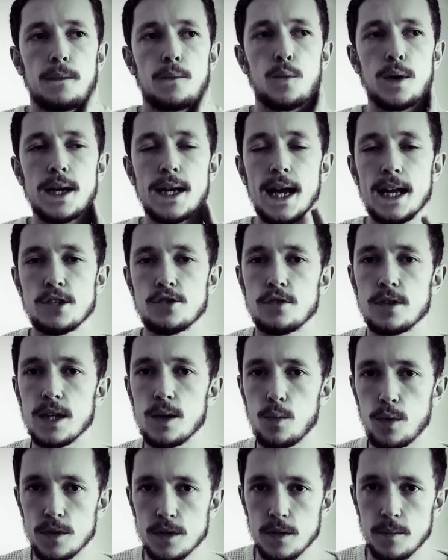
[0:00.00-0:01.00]
we naturally
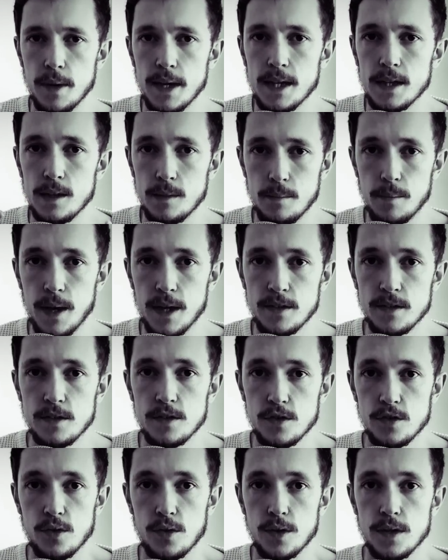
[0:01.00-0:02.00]
want to make the
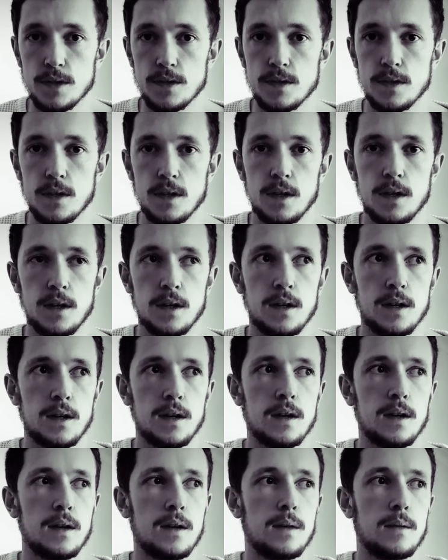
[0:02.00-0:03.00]
best choice,
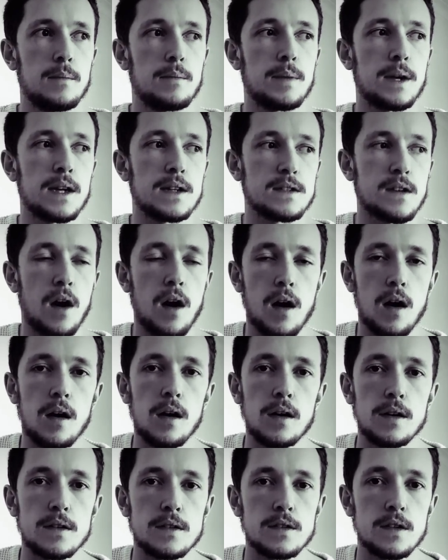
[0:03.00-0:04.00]
but it's
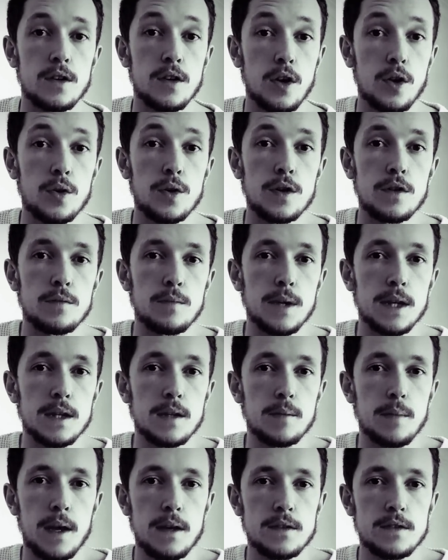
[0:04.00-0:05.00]
hard to know you've made
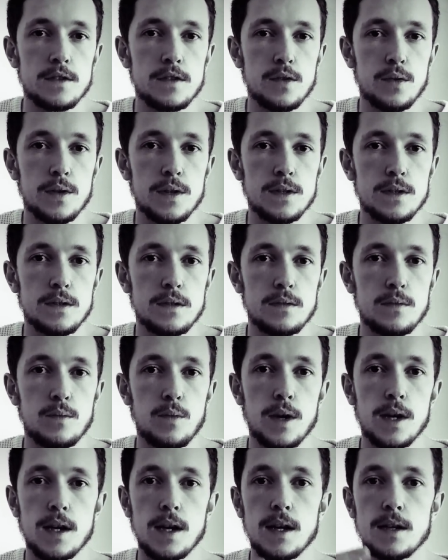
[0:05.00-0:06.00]
the best choice
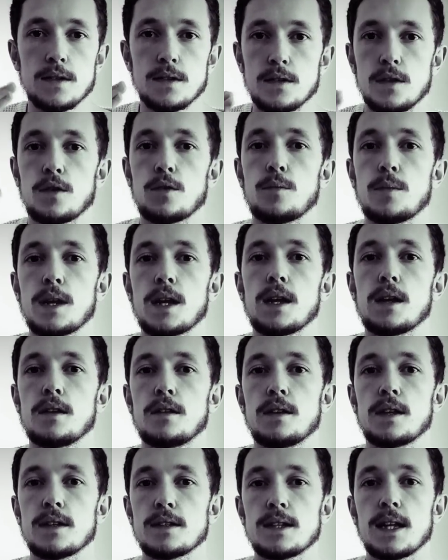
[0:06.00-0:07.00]
when there's so many
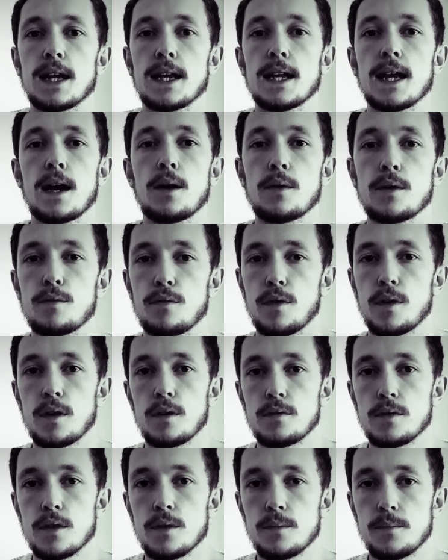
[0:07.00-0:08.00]
things laid out in front
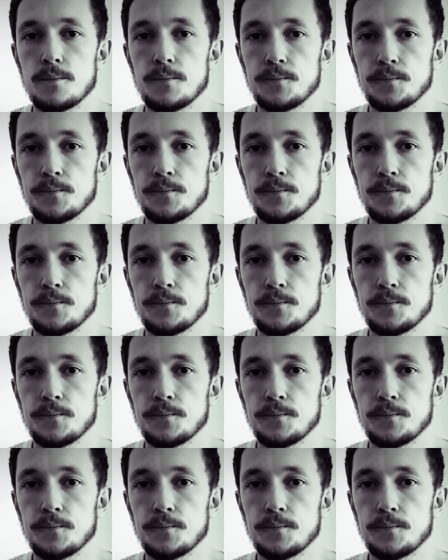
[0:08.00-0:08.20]
of you.